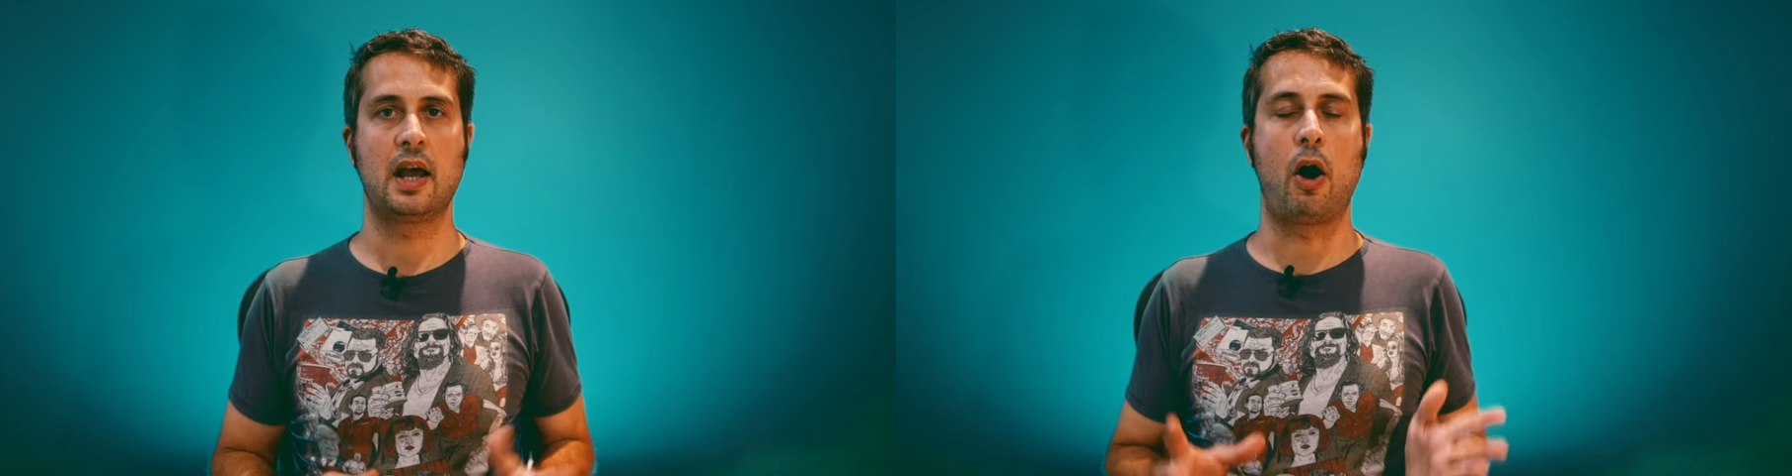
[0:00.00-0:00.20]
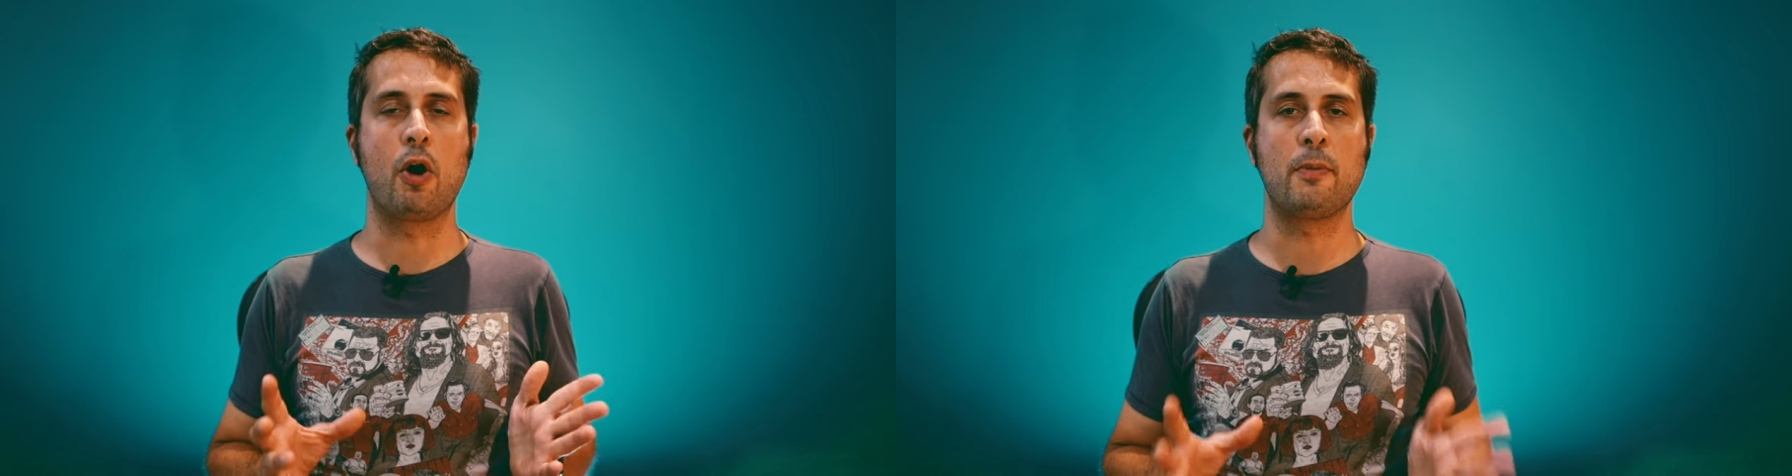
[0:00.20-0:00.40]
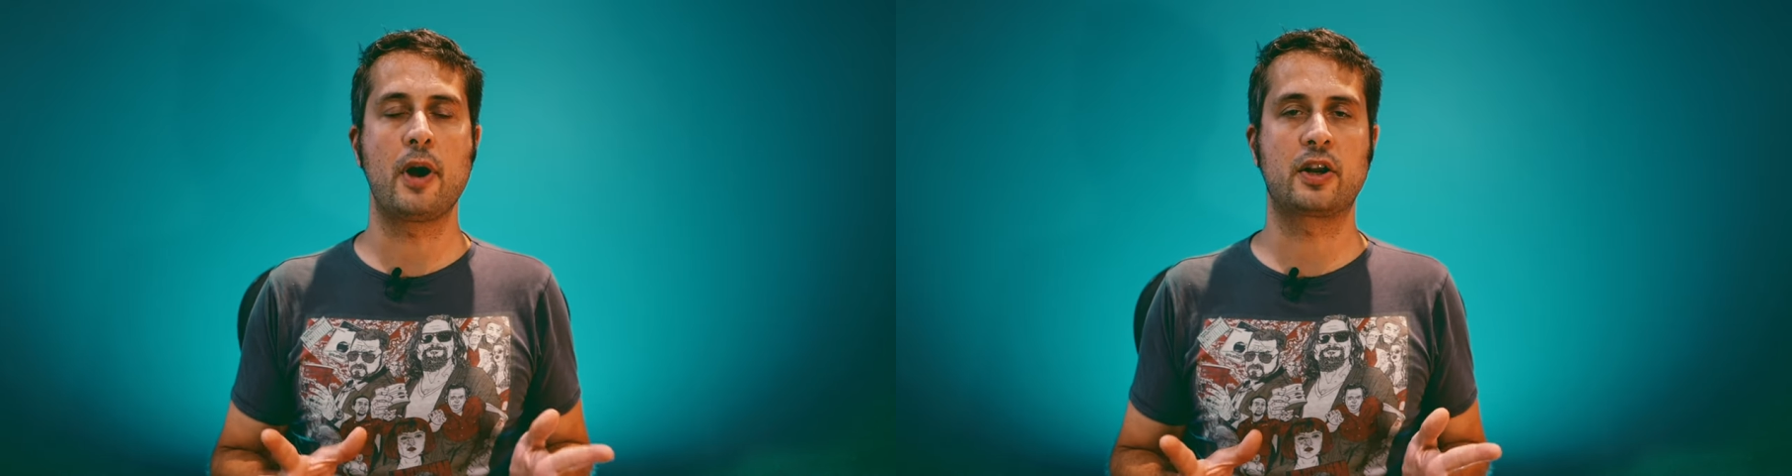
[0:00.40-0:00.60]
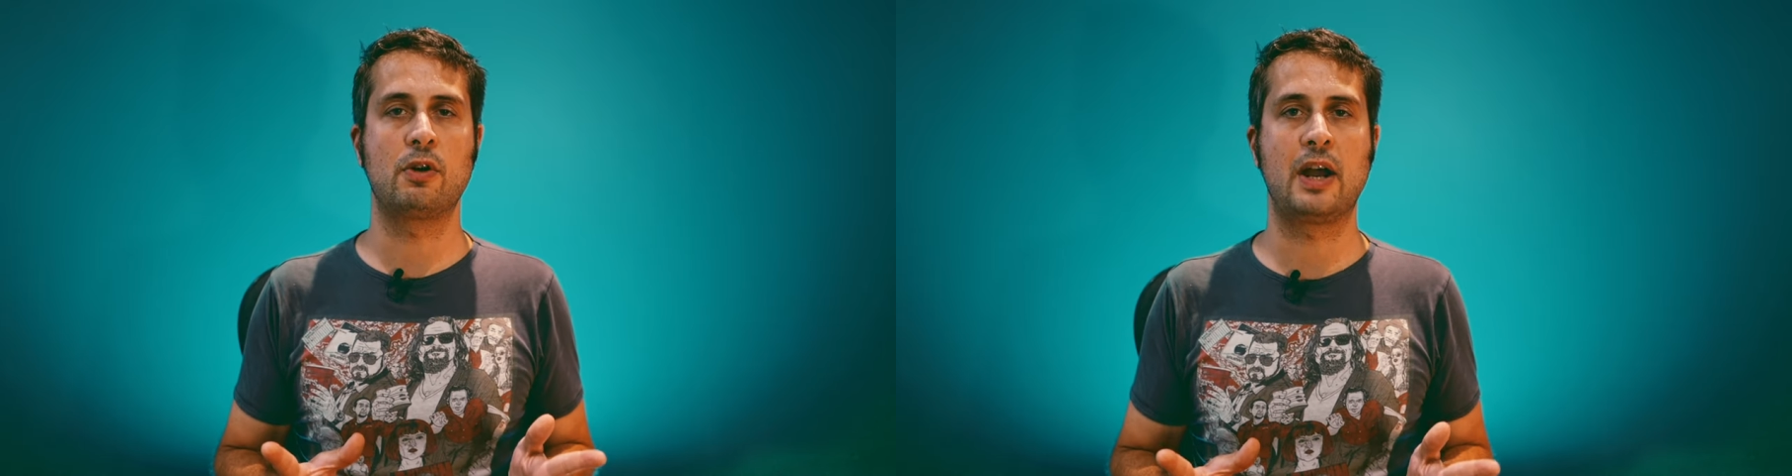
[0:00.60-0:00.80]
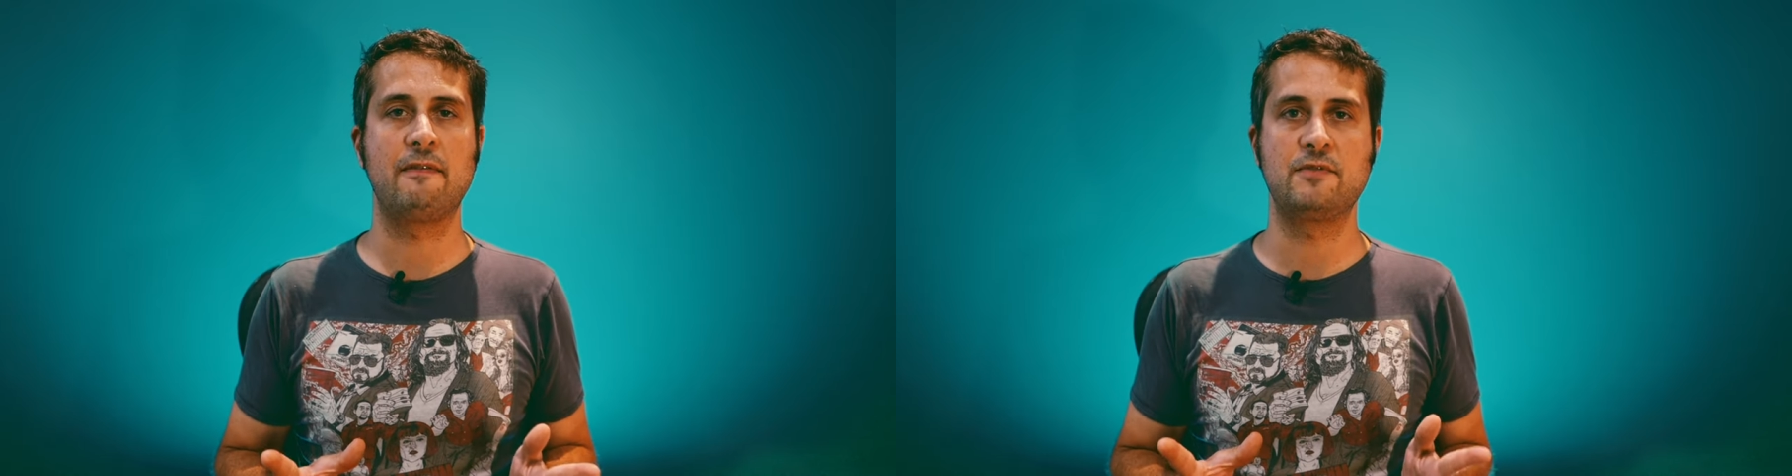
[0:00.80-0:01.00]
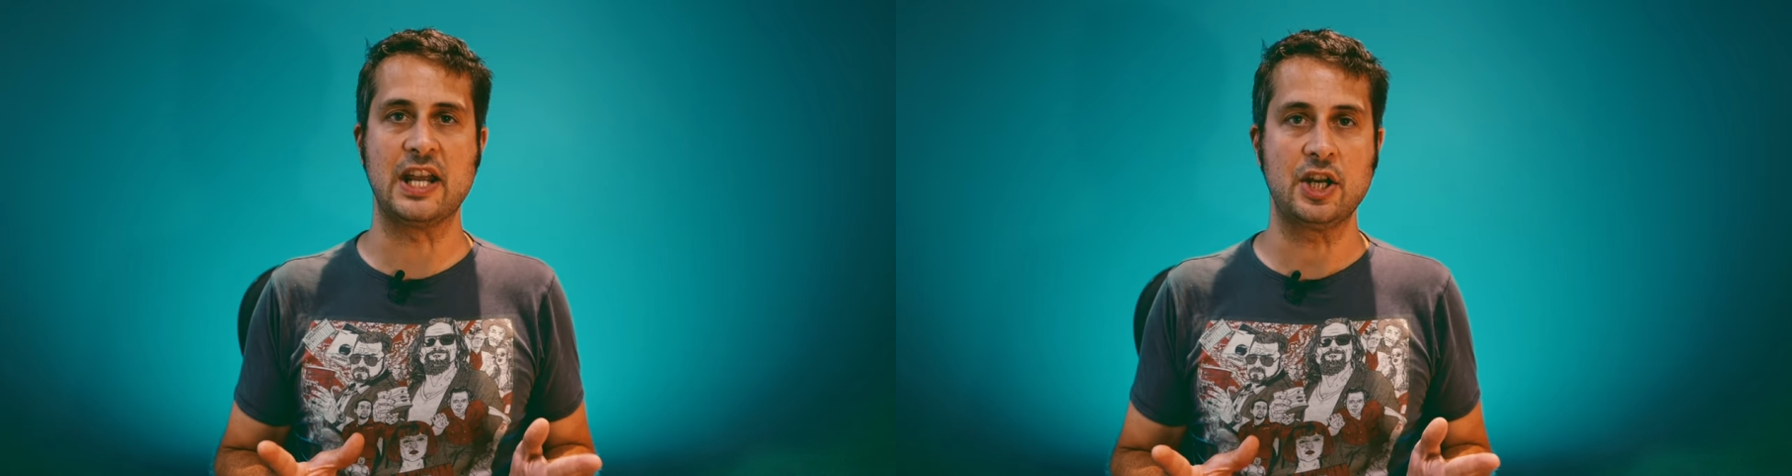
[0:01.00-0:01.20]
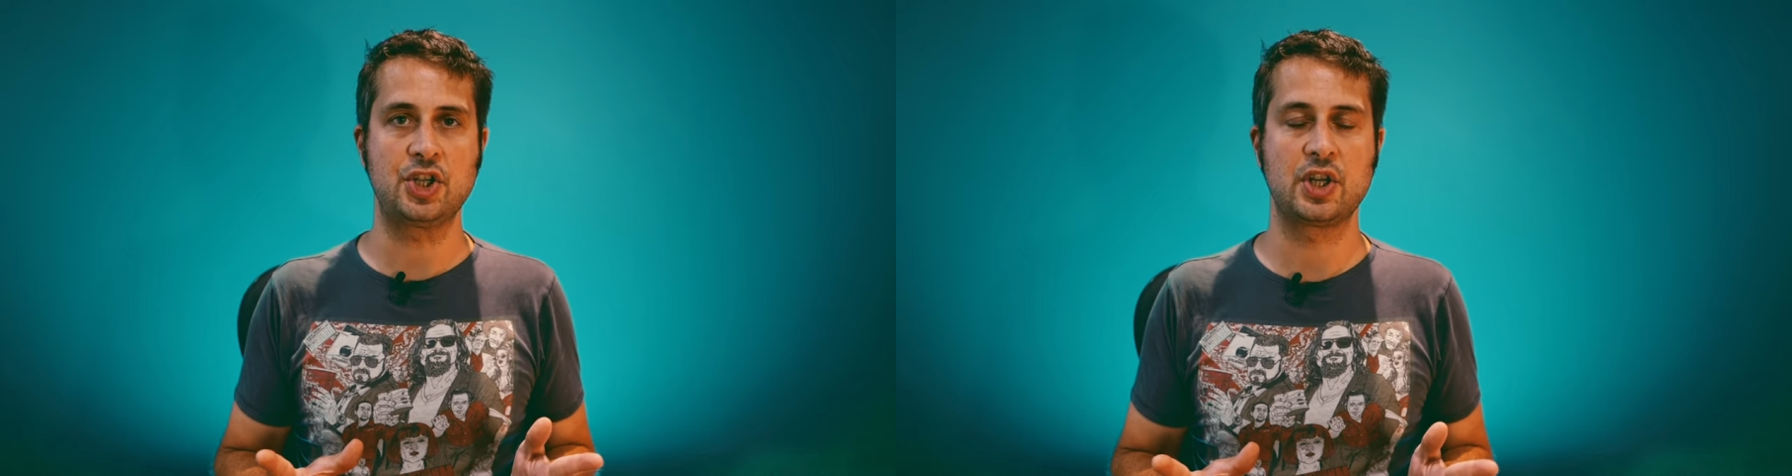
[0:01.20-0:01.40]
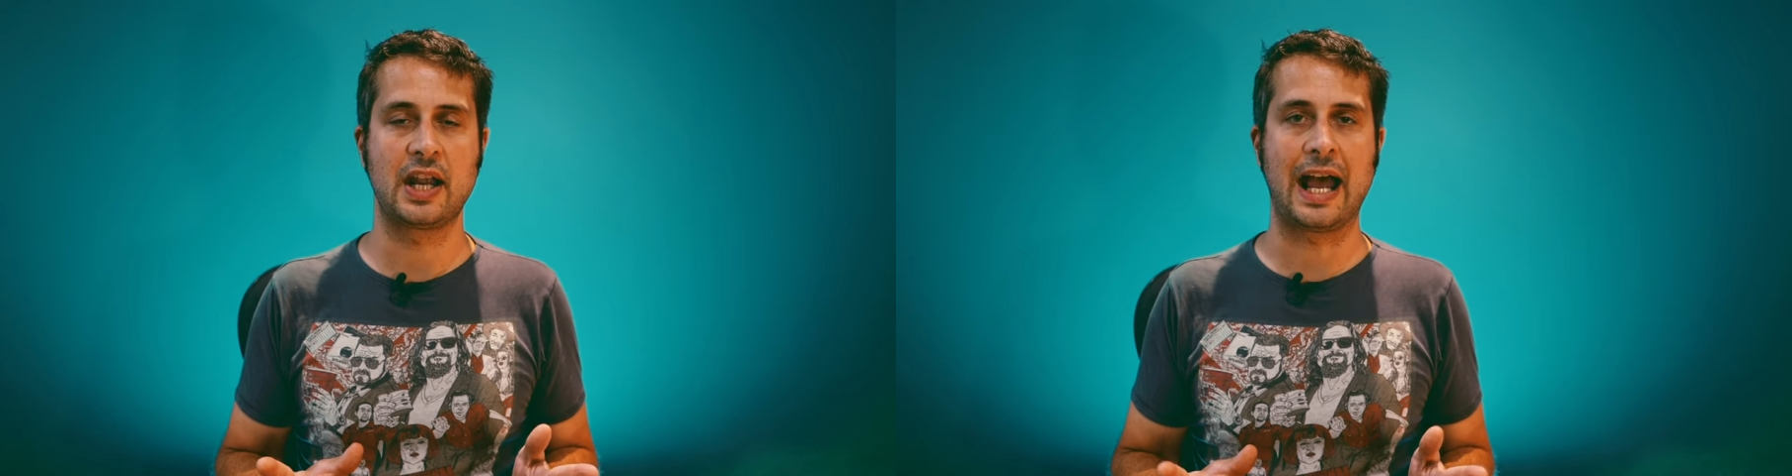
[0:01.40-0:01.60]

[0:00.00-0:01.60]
on a microwave dish